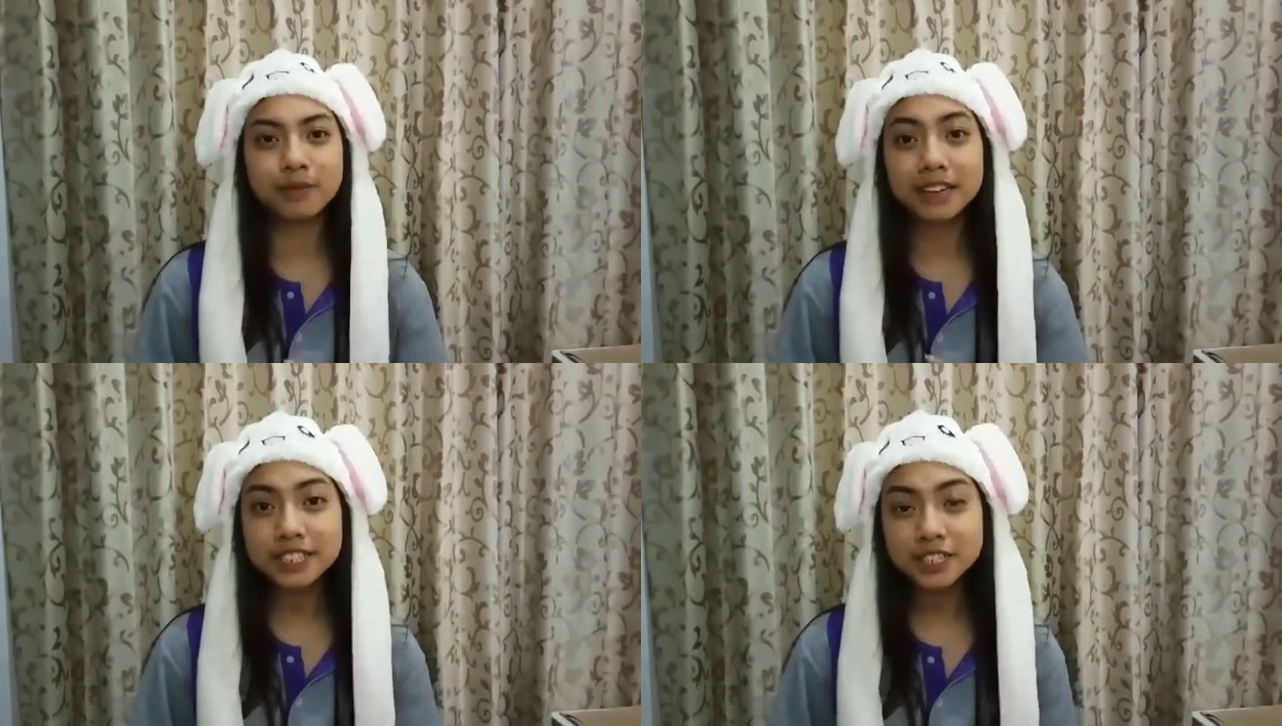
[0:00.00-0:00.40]

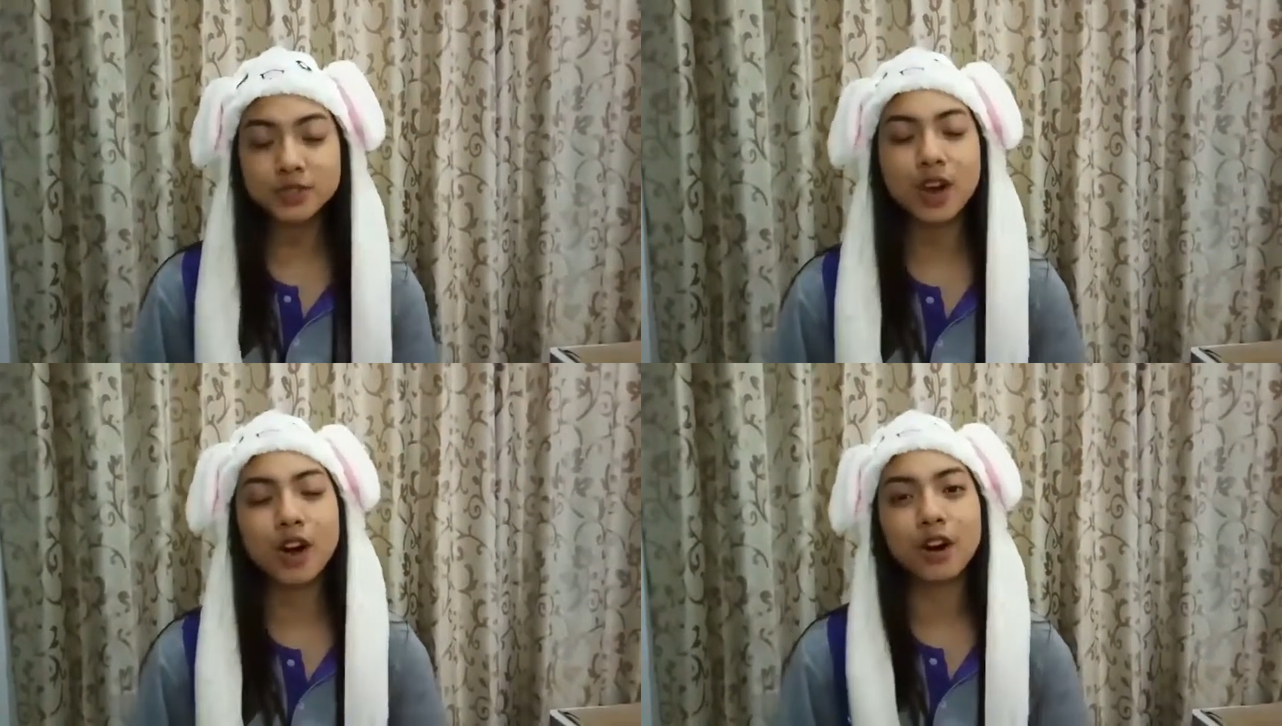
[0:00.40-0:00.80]

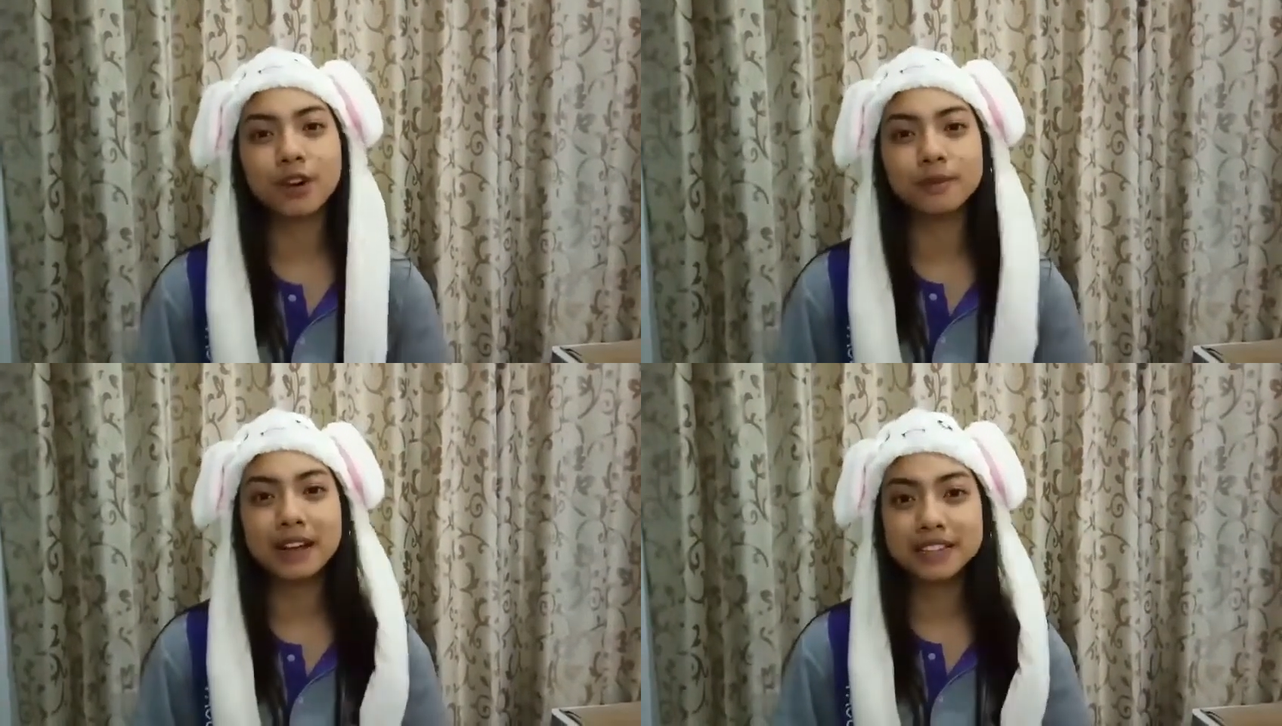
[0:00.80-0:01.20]
Manglish
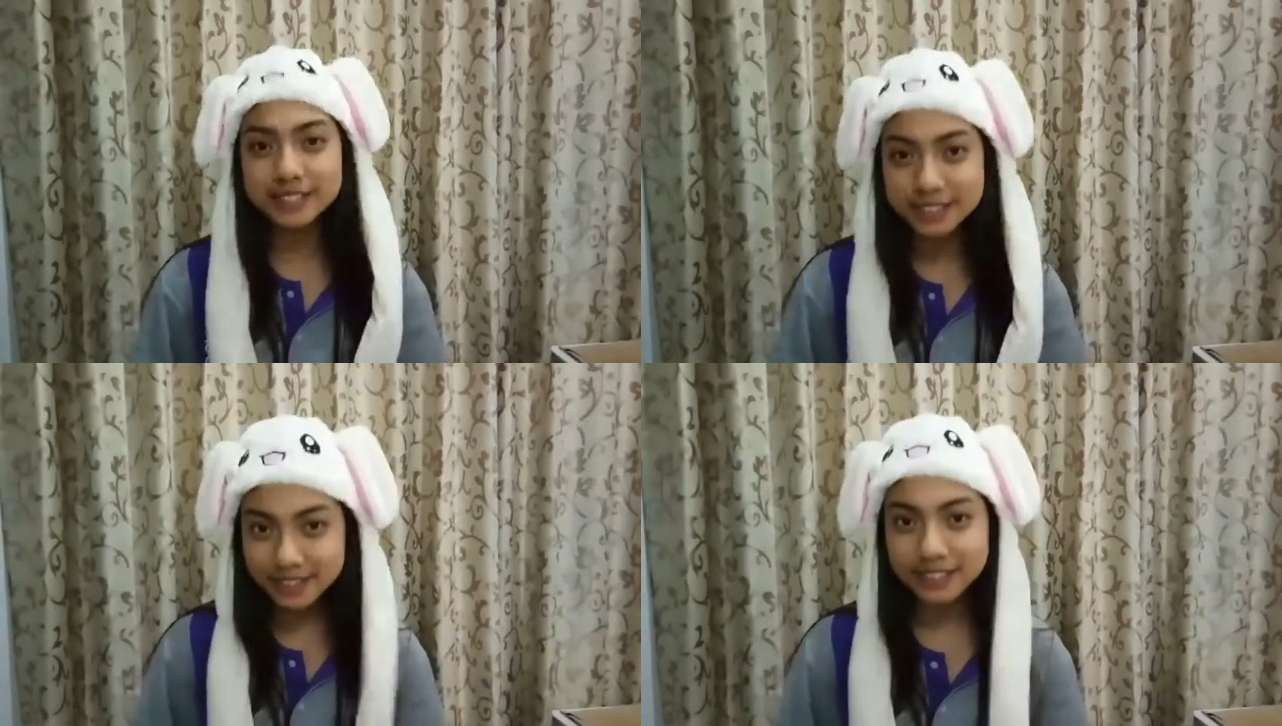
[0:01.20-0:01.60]
or
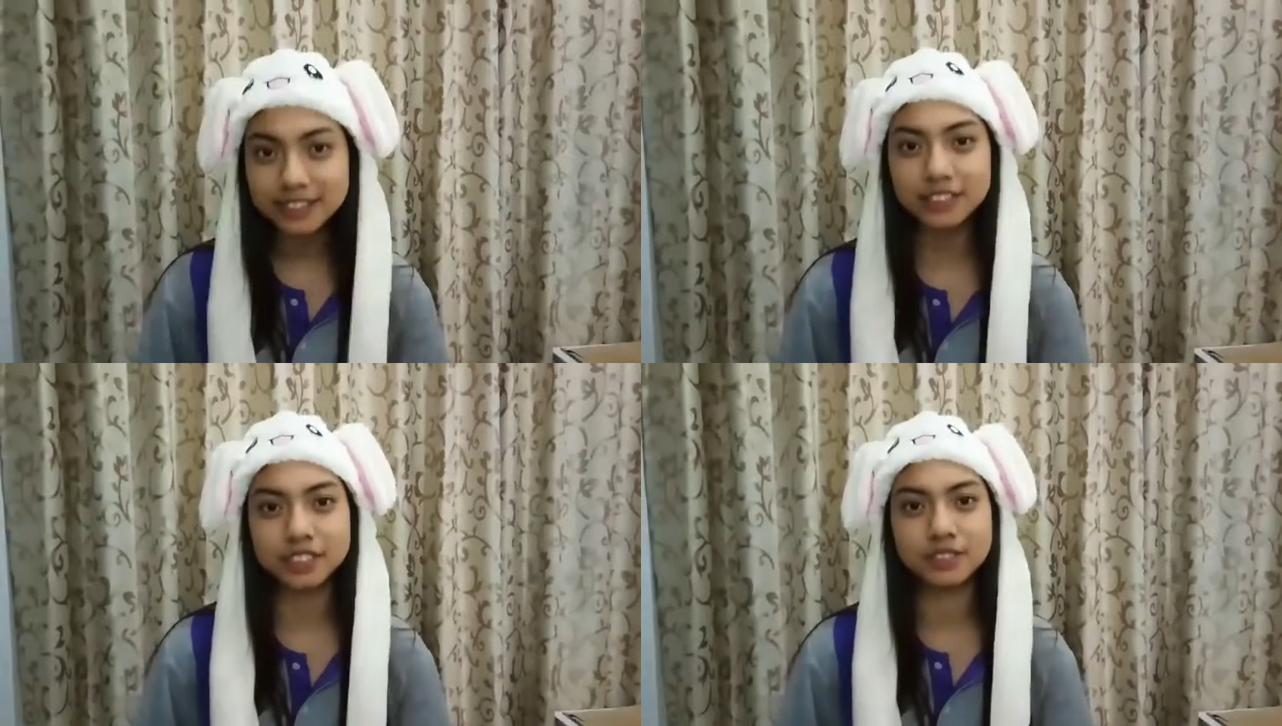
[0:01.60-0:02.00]
Malaysian
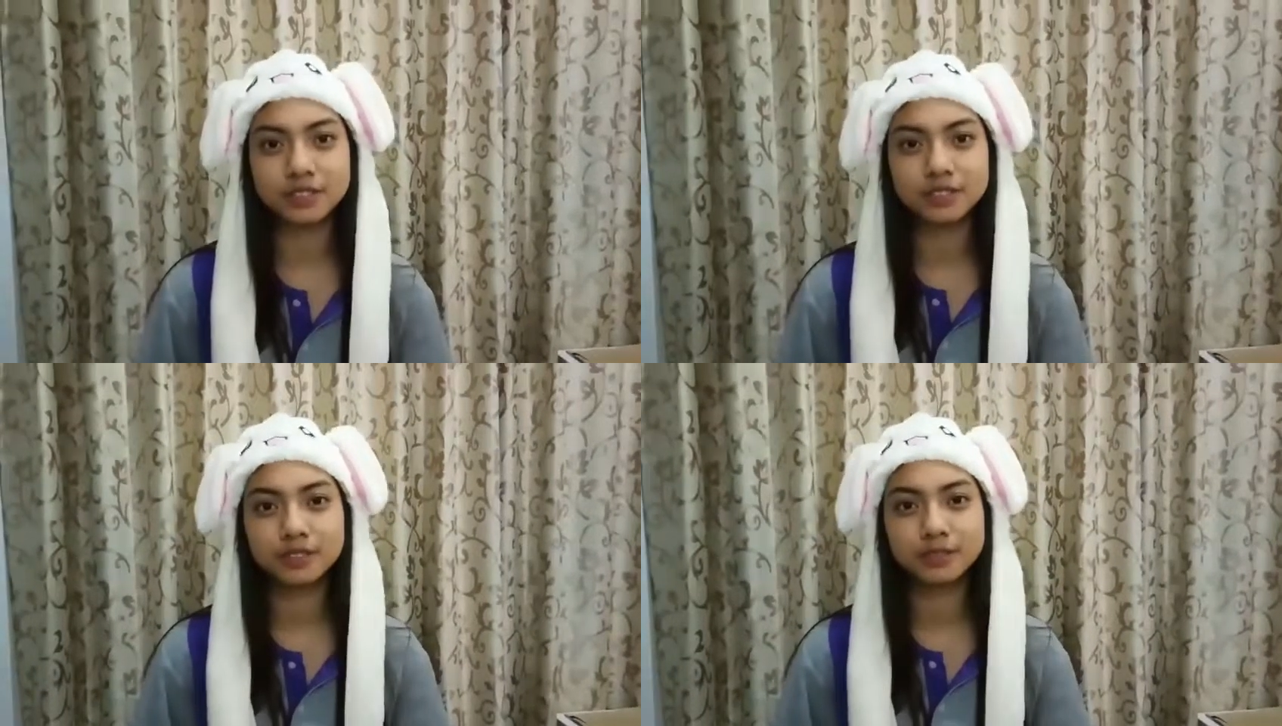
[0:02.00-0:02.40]
English.